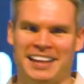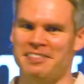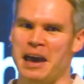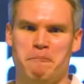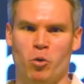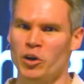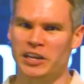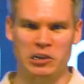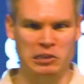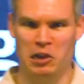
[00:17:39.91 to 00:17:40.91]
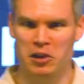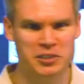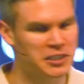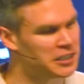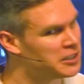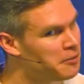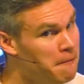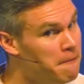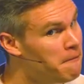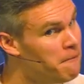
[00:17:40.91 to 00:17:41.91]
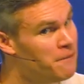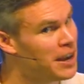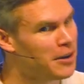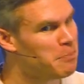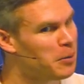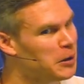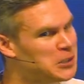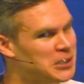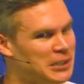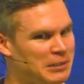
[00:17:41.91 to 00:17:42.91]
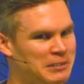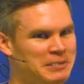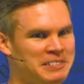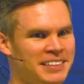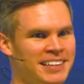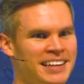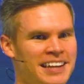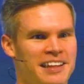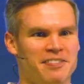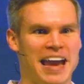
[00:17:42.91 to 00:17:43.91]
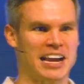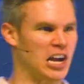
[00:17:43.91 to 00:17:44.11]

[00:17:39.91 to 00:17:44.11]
That mourning your losses is very personal. That